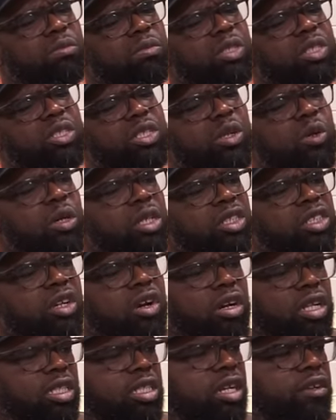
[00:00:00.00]
still
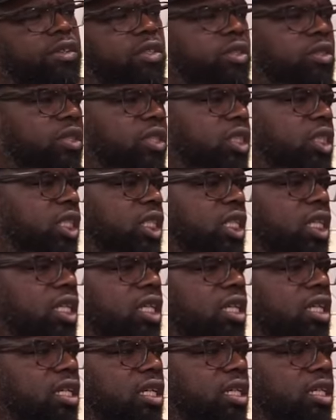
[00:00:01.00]
uncharted territory.
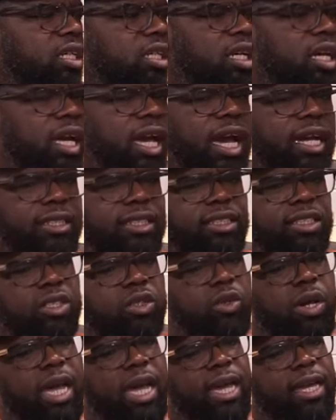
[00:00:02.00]
Mm-hmm. I
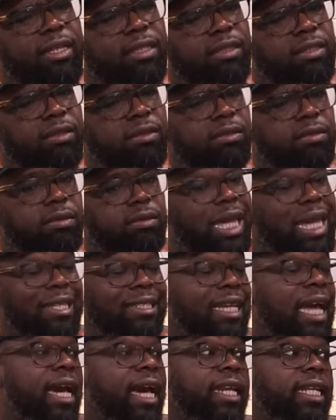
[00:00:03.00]
still had
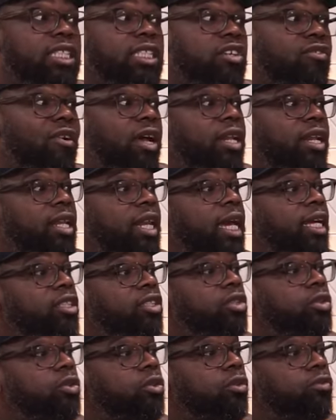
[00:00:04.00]
anxiety surrounding that
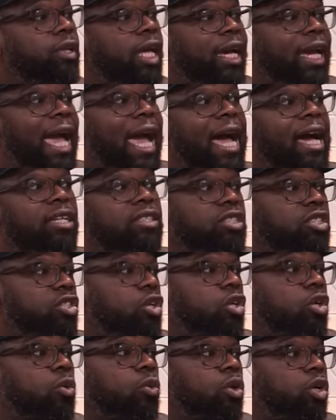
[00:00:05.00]
too of like how is this
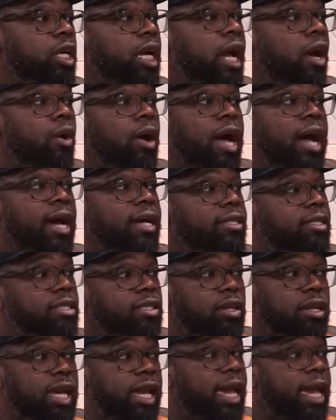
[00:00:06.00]
going to work out how is this going